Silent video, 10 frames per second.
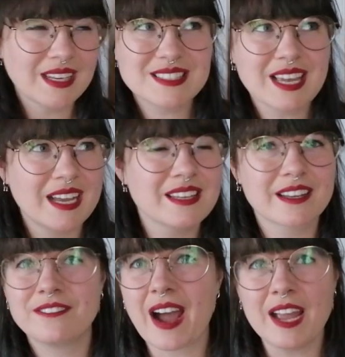size
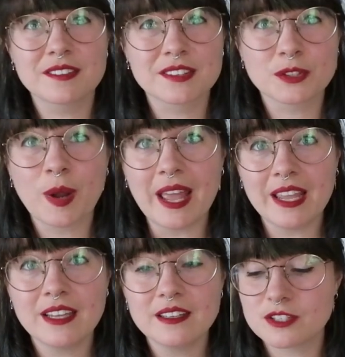like 5 through
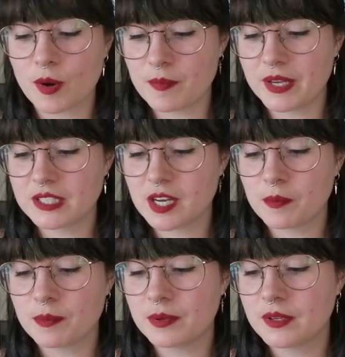8 so I picked
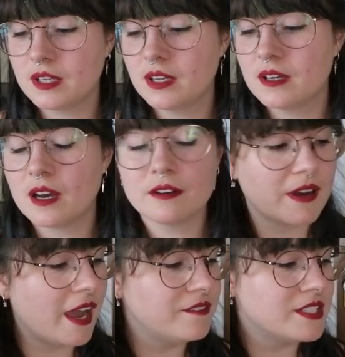up a
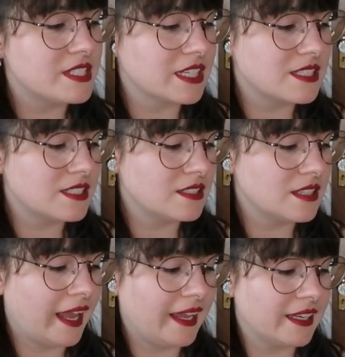five, six,
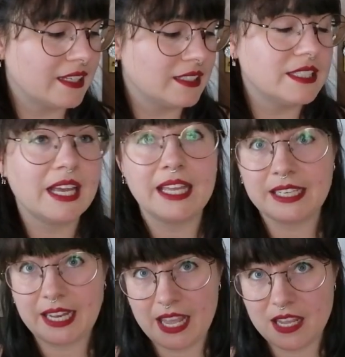and
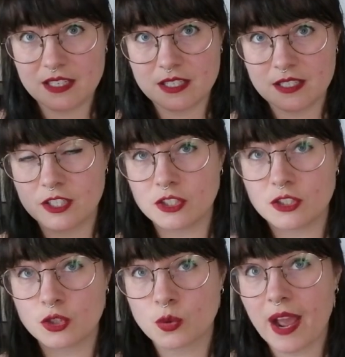an eight to
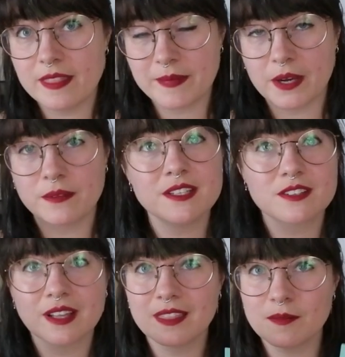try them out. These
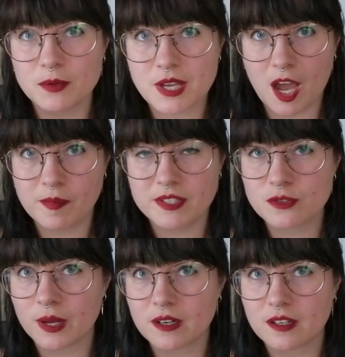are like the most common
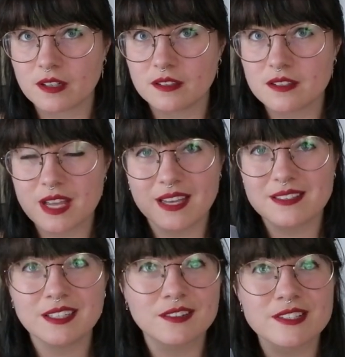sweater size
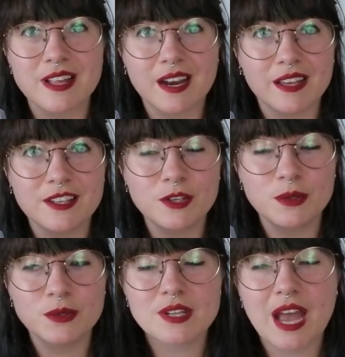needles that I
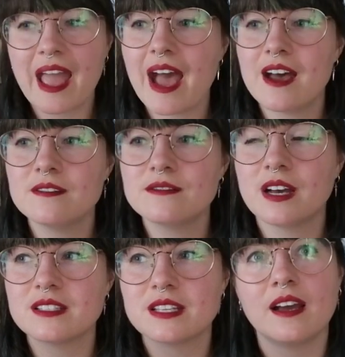use. I have
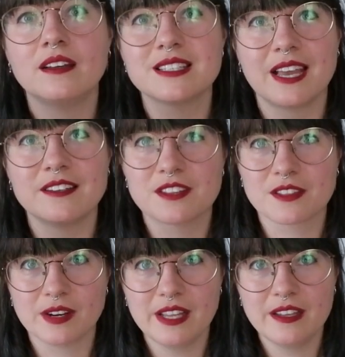a set in size
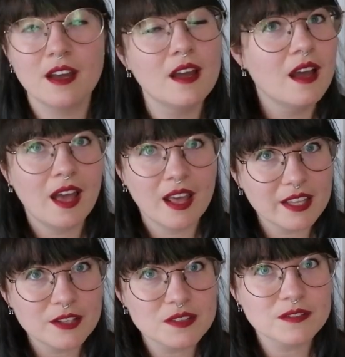three and I
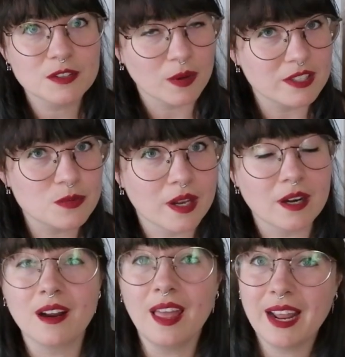use them for one
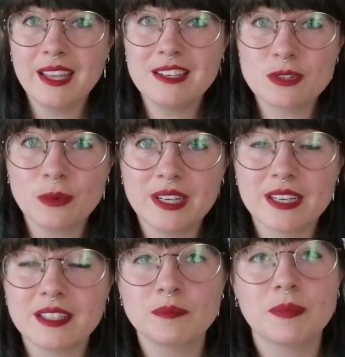sweater and I enjoyed
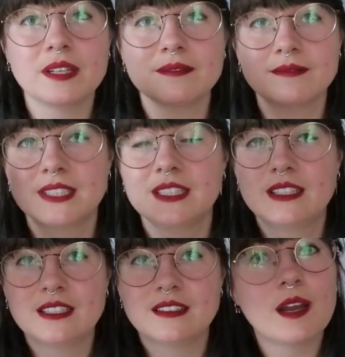it, but
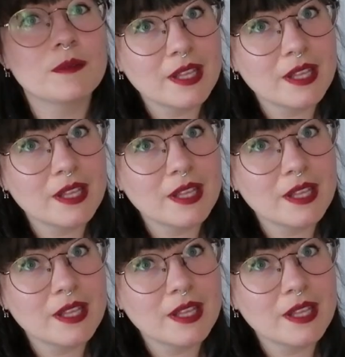I